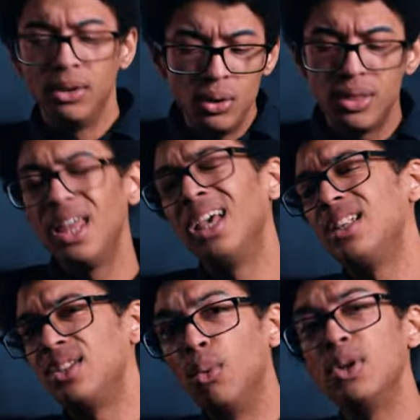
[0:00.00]
But I do think
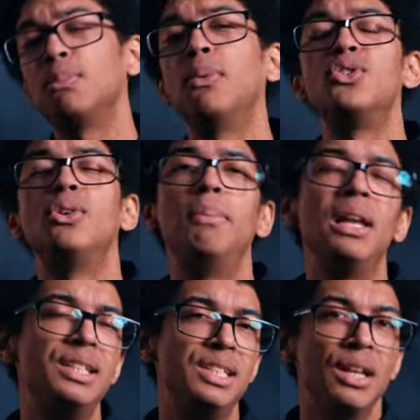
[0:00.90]
it's the
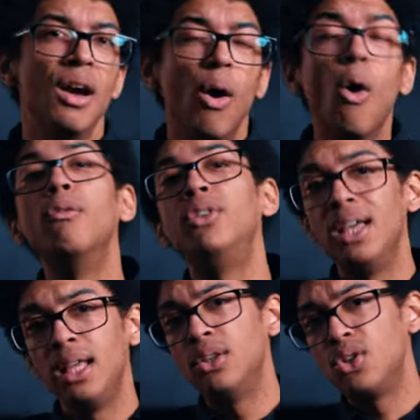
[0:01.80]
responsibility of the
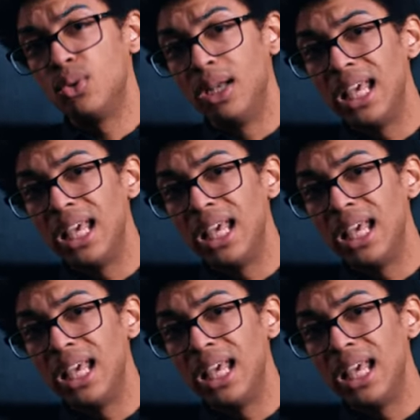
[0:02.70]
industry